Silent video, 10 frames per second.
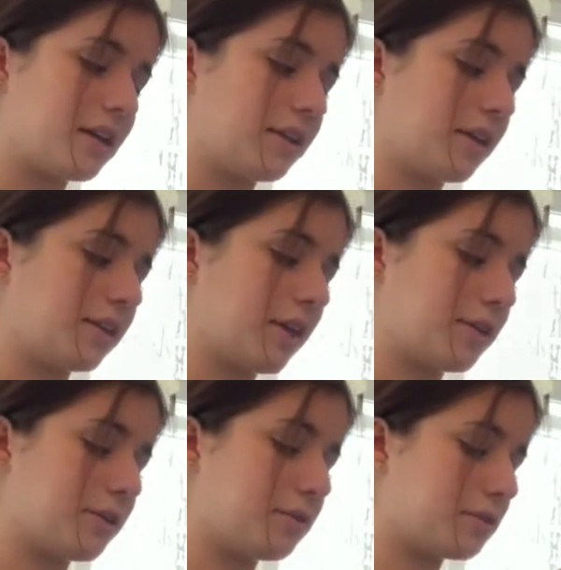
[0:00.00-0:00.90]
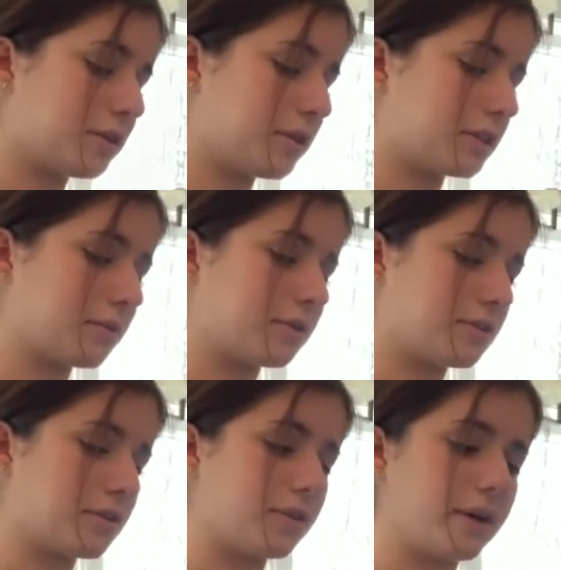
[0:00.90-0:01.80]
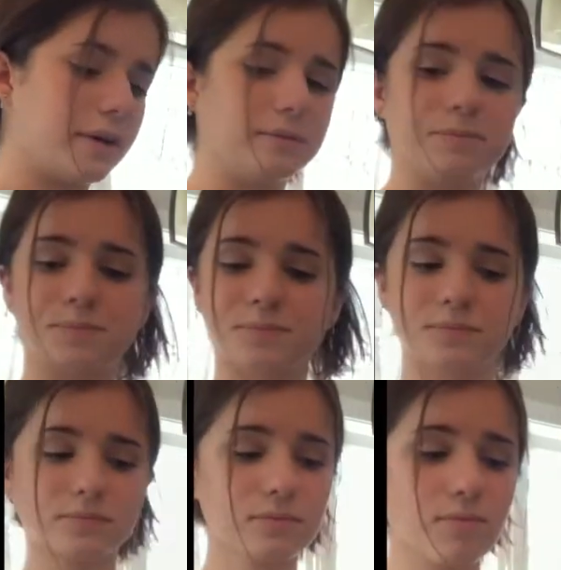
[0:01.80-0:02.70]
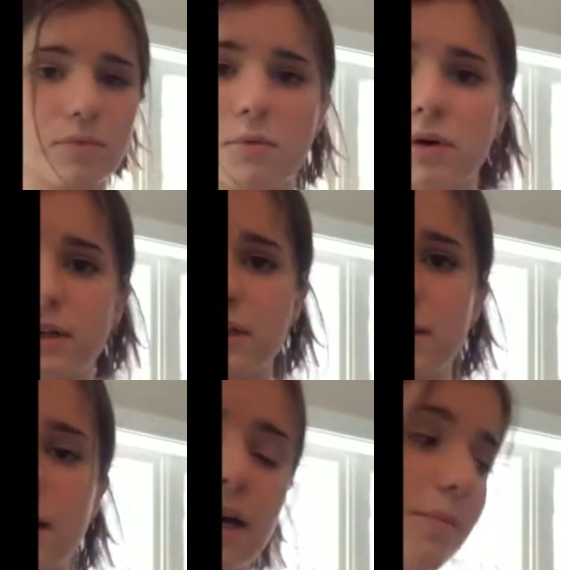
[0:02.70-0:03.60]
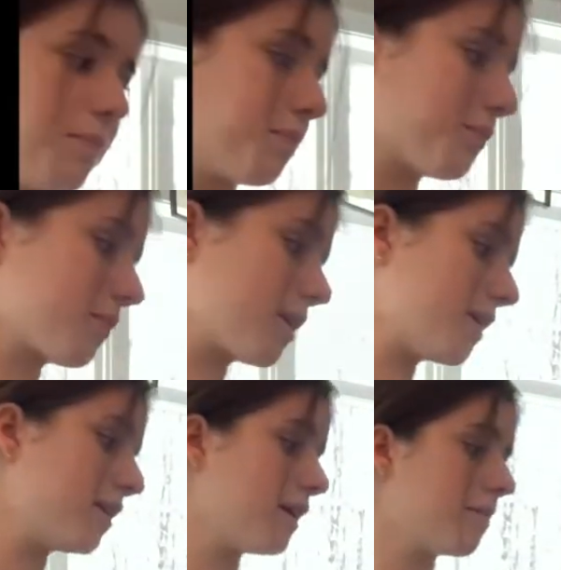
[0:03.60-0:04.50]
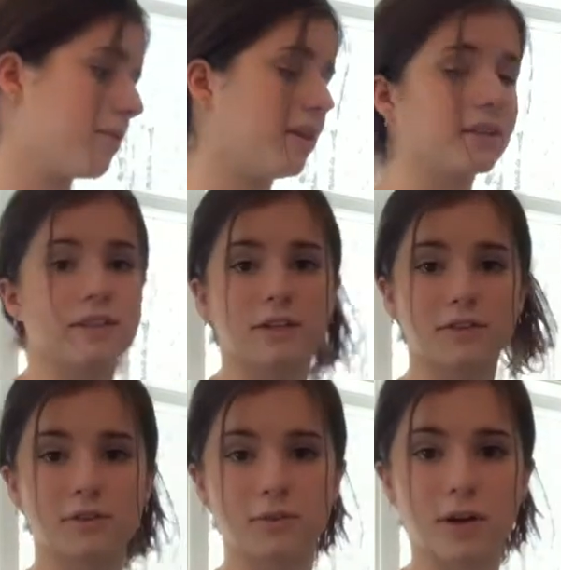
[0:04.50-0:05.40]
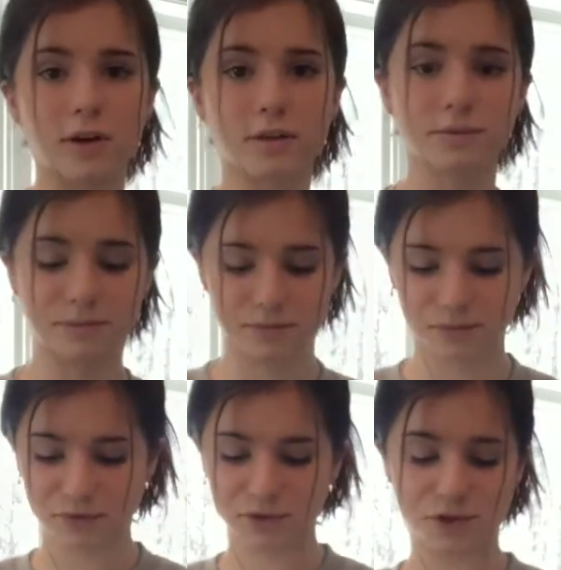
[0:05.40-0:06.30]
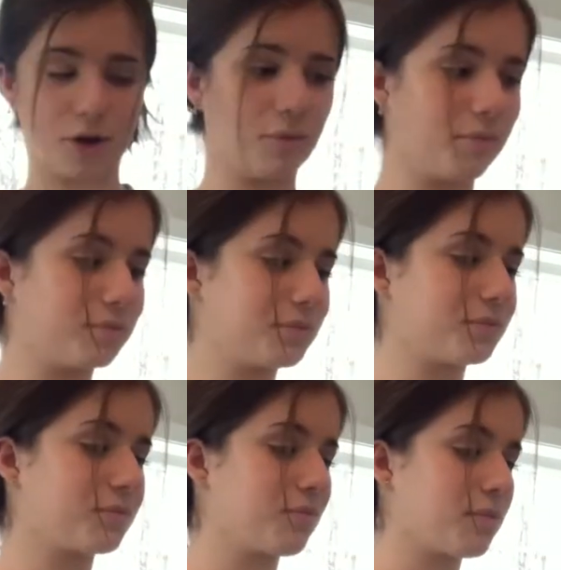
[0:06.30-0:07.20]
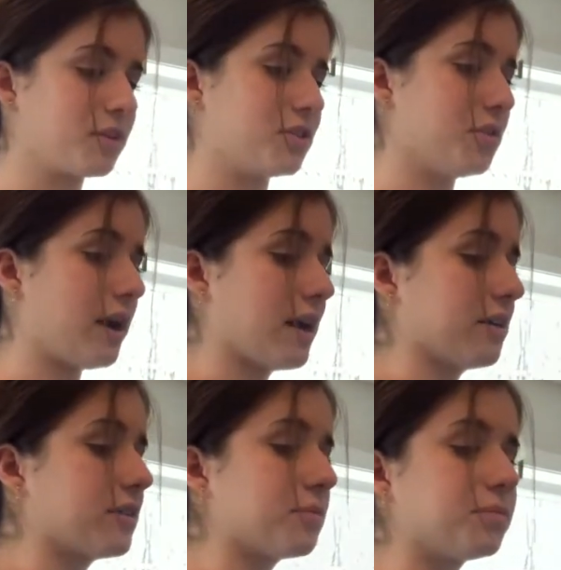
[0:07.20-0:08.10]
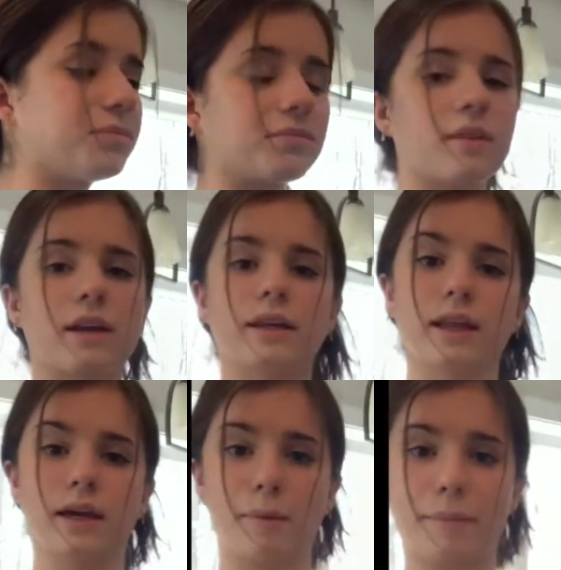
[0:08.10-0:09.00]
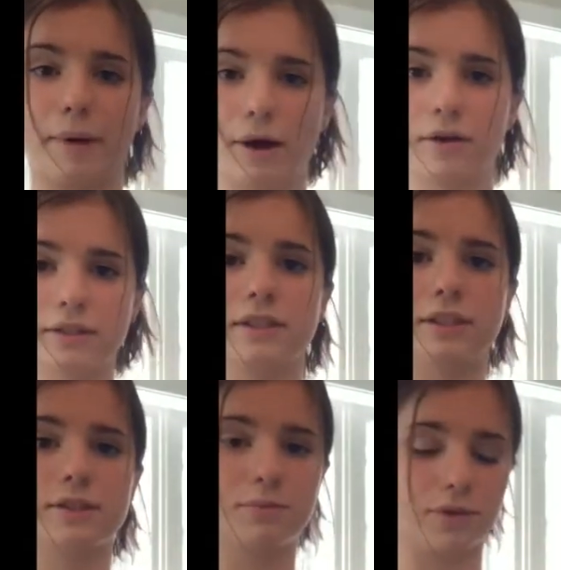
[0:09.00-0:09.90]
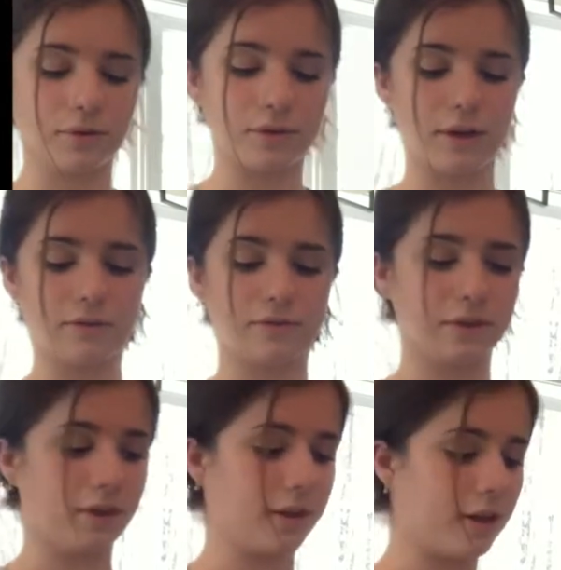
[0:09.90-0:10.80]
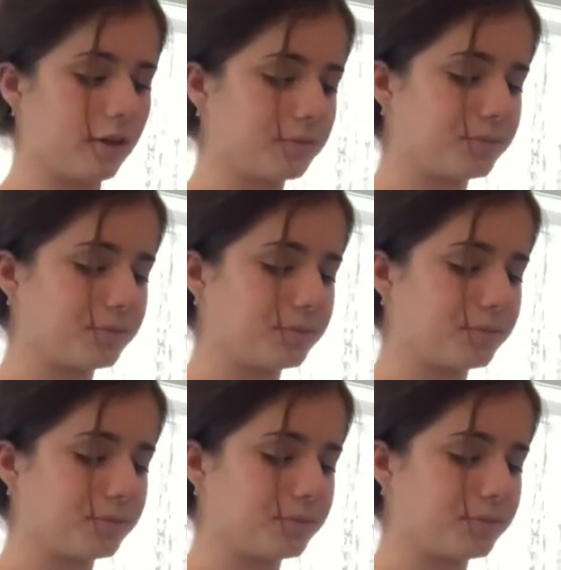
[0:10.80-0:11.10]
And like usually you're supposed to do it one at a time, but that takes too long. So, 2 eggs and like about a teaspoon of vanilla.